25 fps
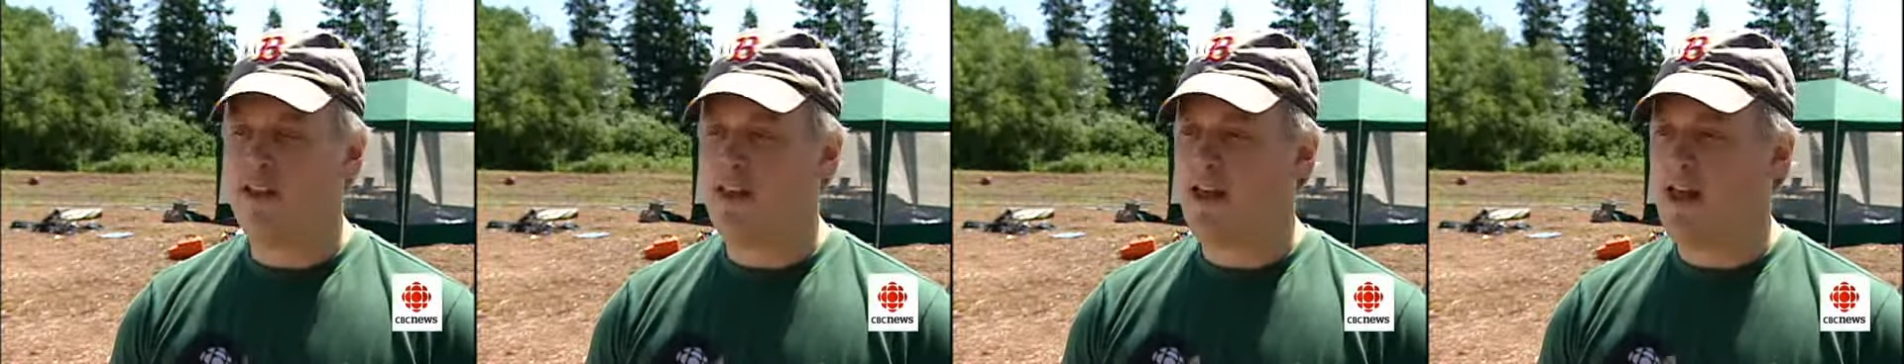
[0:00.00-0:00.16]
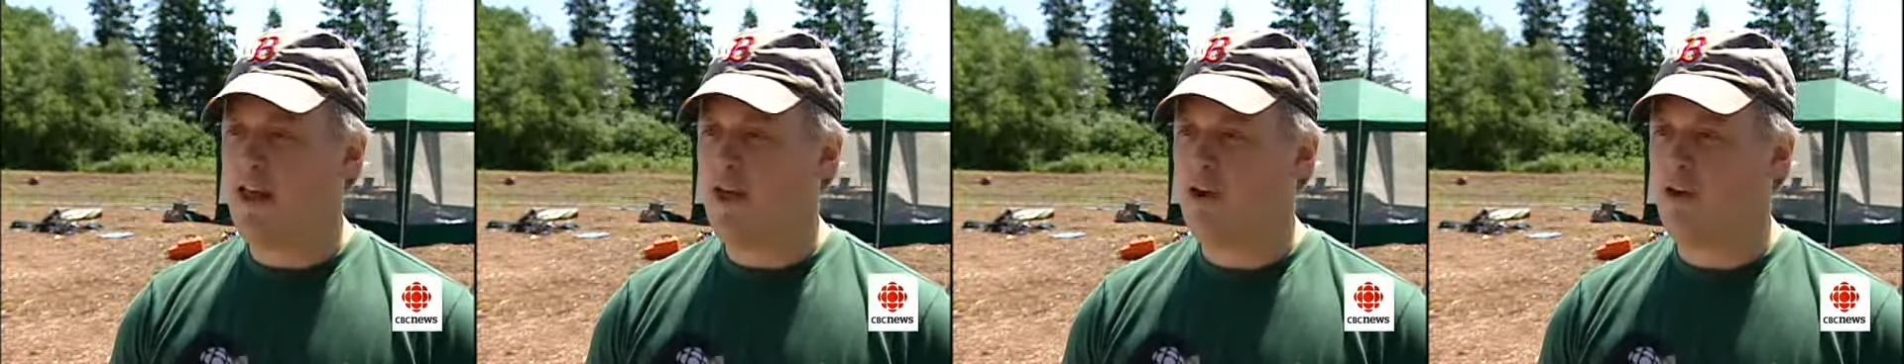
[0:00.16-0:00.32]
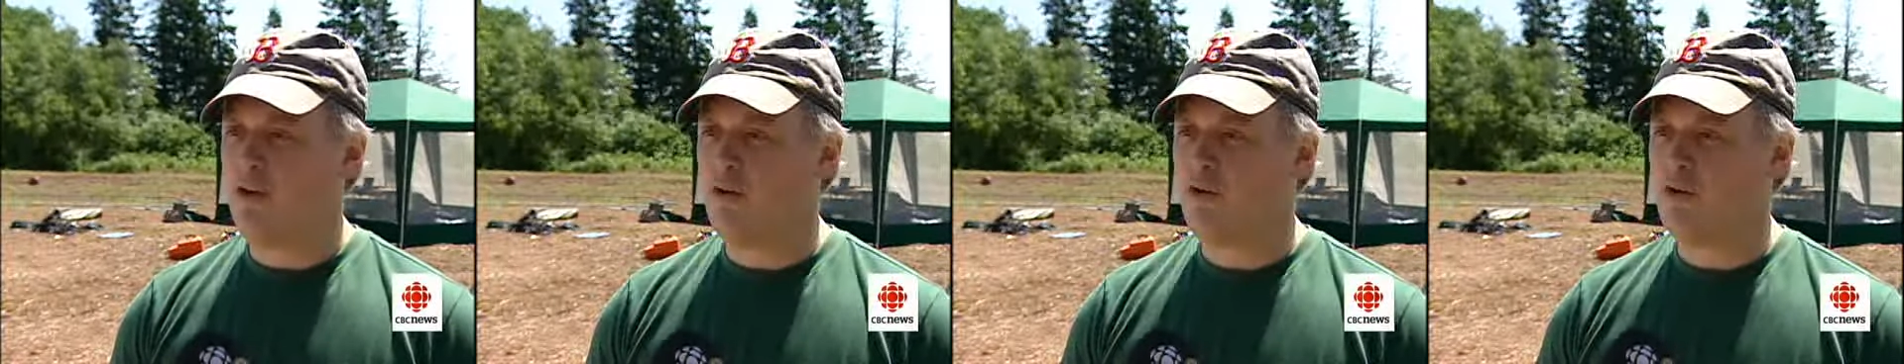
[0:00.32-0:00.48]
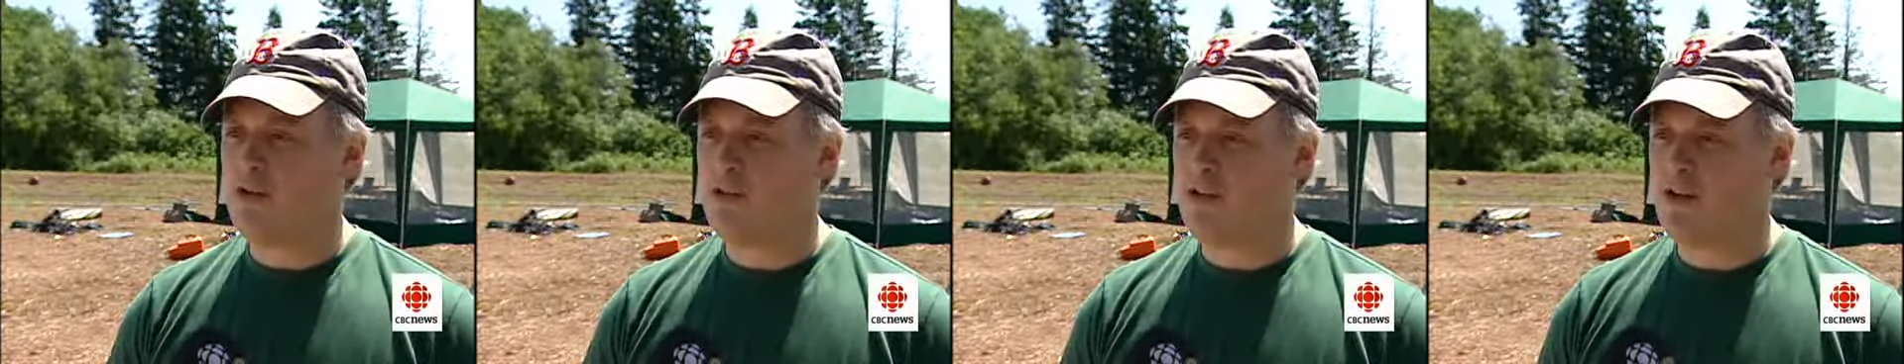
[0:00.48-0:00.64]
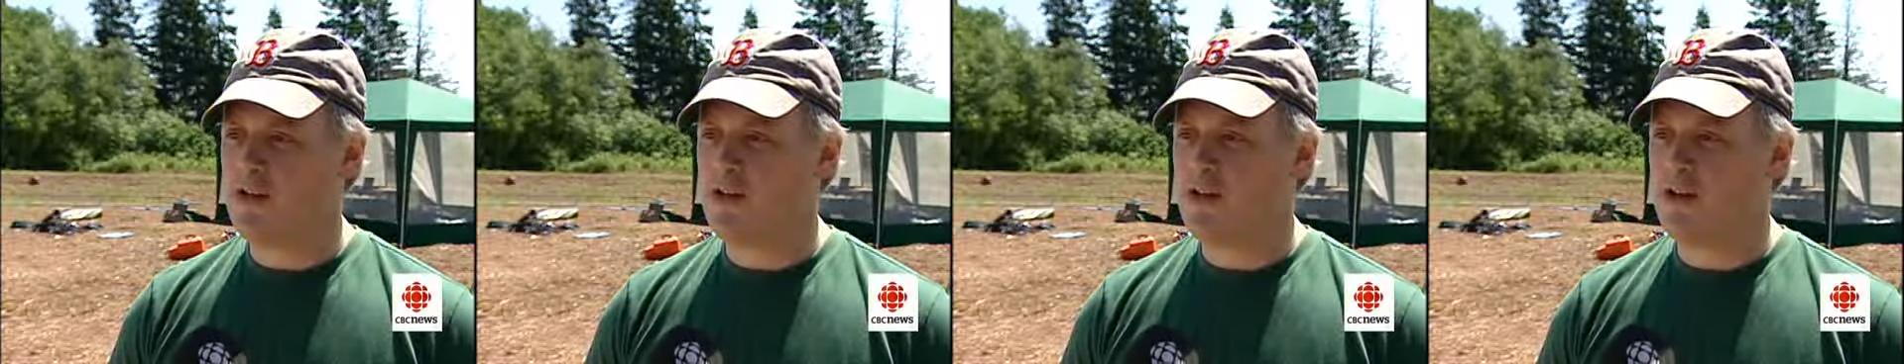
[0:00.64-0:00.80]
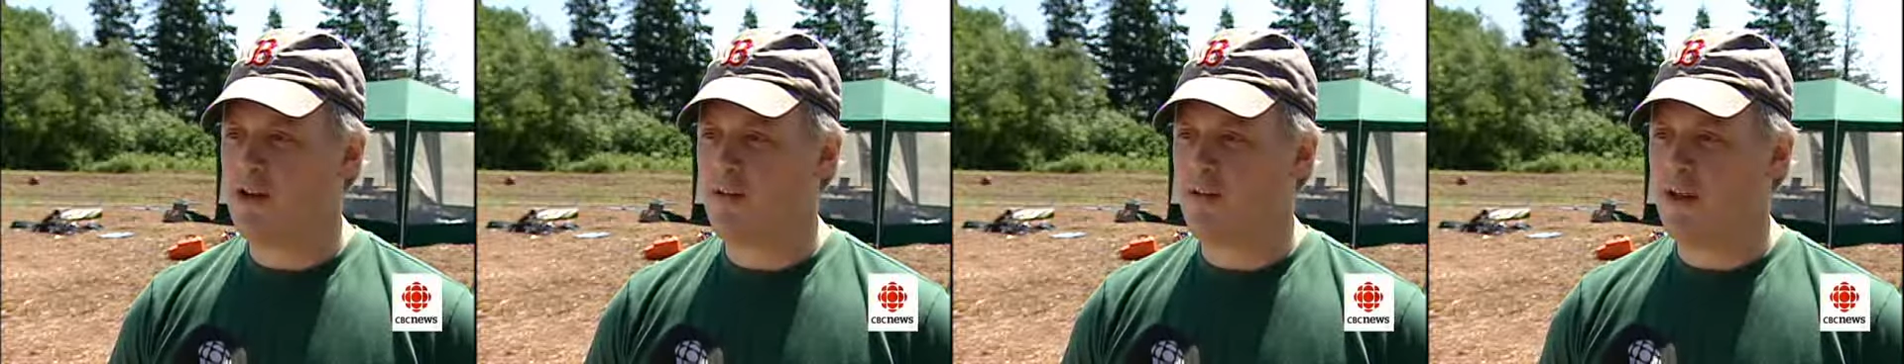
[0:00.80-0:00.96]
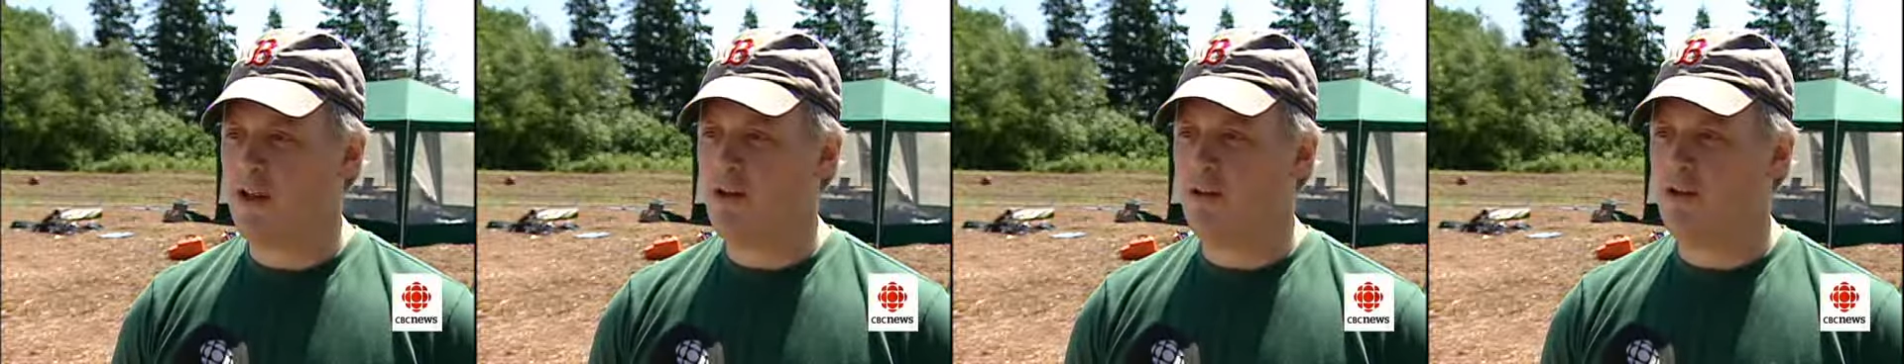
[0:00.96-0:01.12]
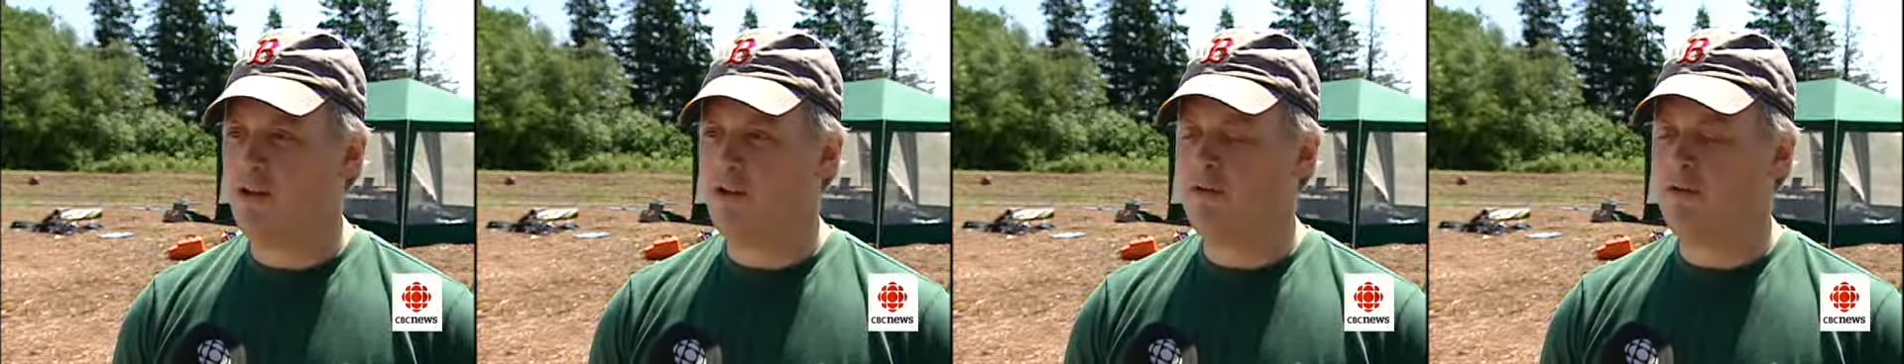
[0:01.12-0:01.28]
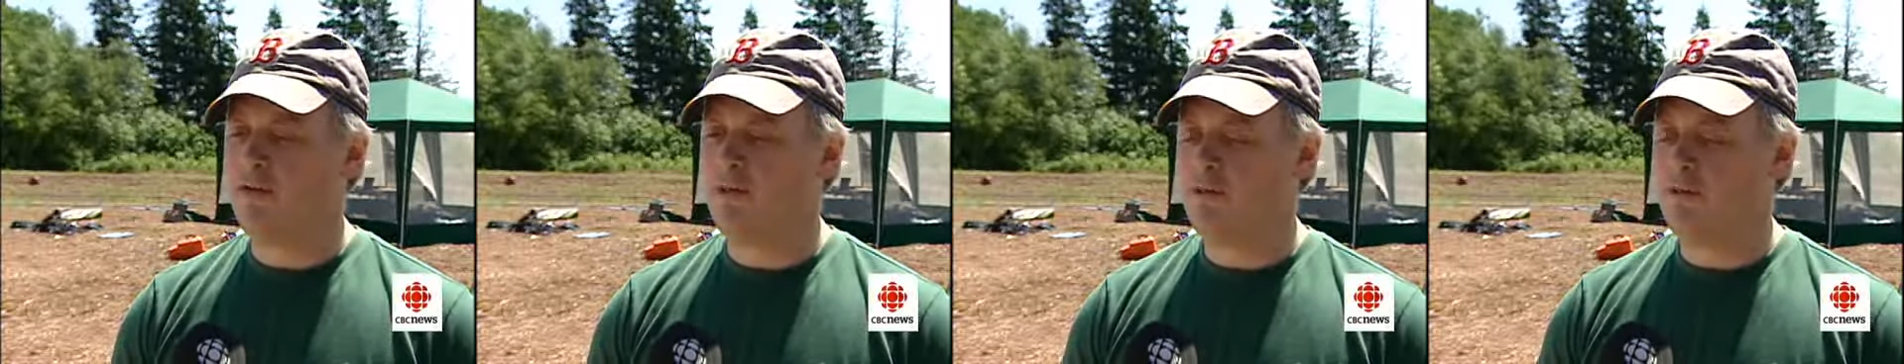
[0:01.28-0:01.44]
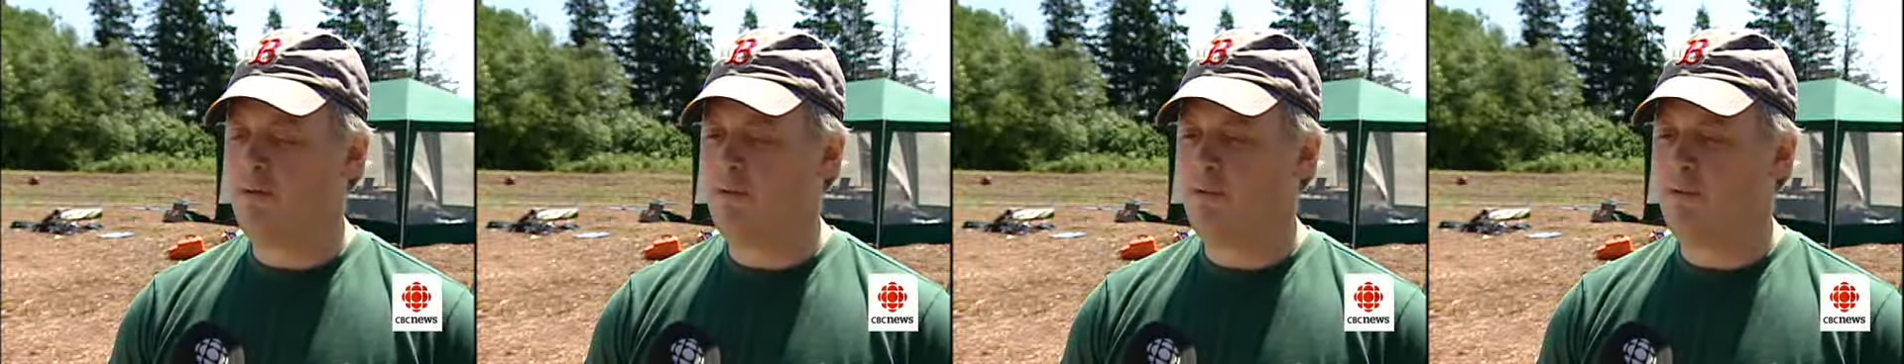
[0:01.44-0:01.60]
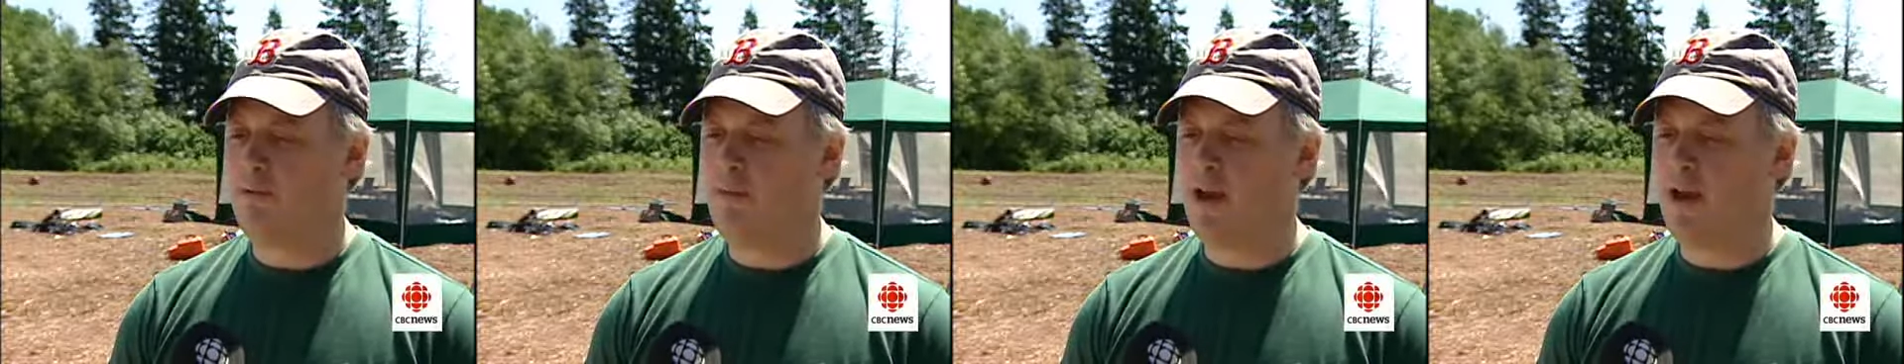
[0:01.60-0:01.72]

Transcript: that whole system, that whole